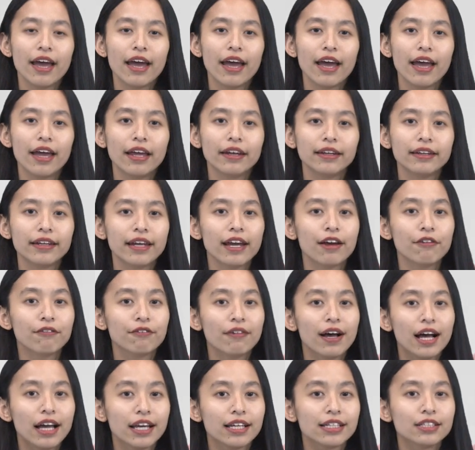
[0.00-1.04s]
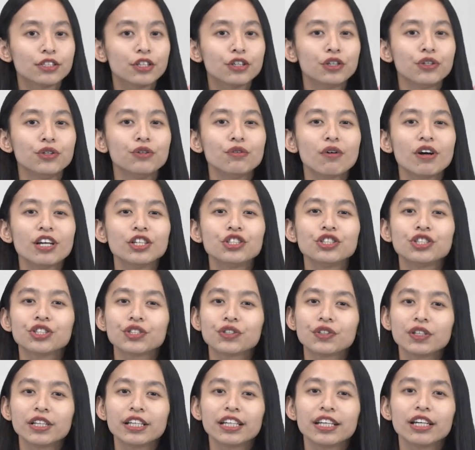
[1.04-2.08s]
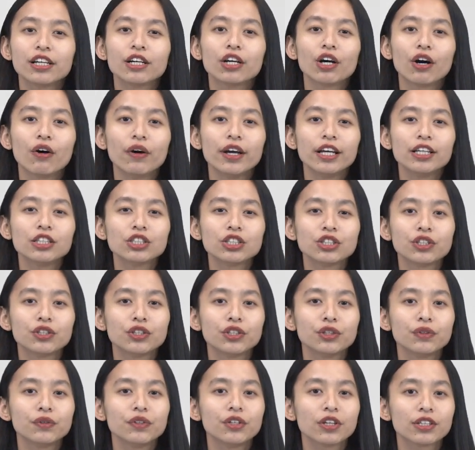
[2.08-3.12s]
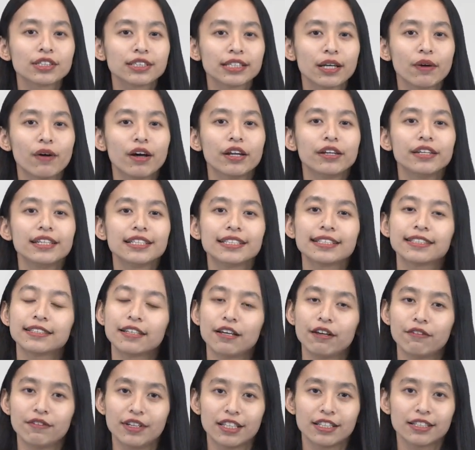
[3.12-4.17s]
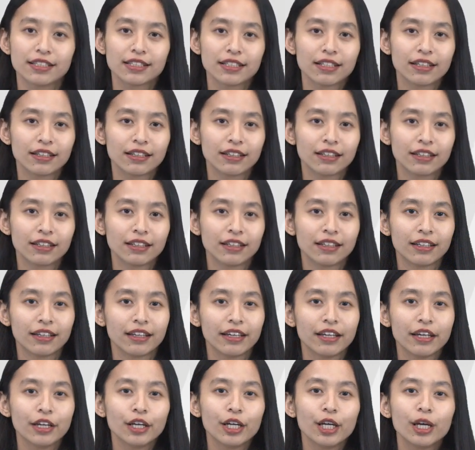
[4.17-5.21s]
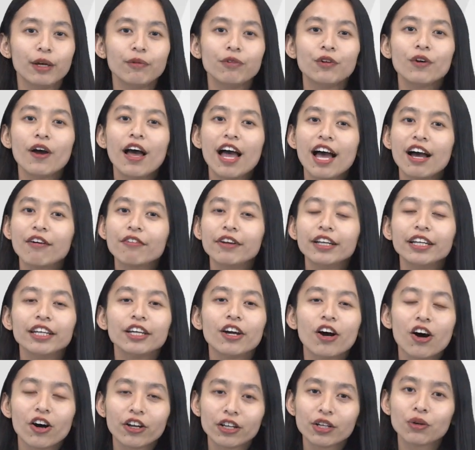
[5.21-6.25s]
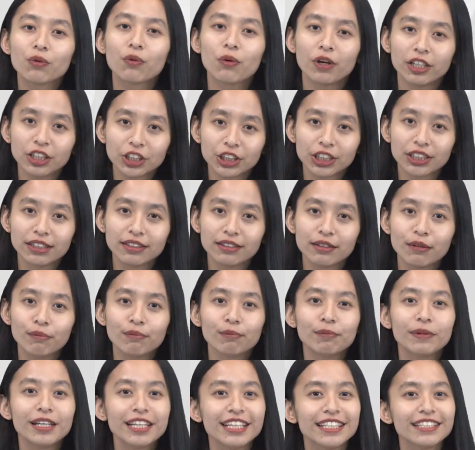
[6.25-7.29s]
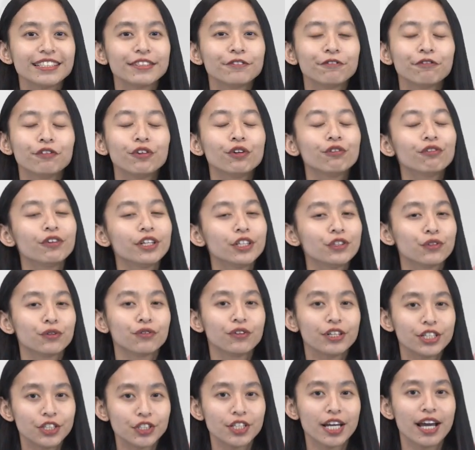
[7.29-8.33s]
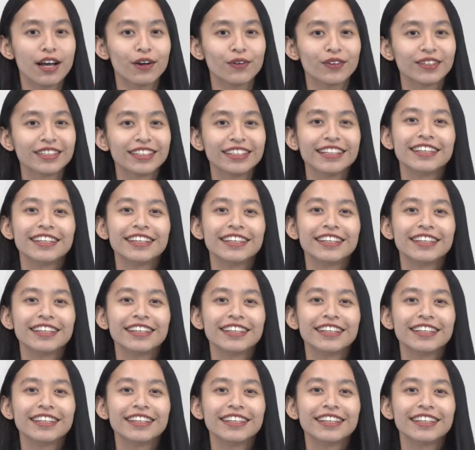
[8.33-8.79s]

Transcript: and their advice, you are truly going to do yourself a disservice. If you have any other questions, please feel free to reach out.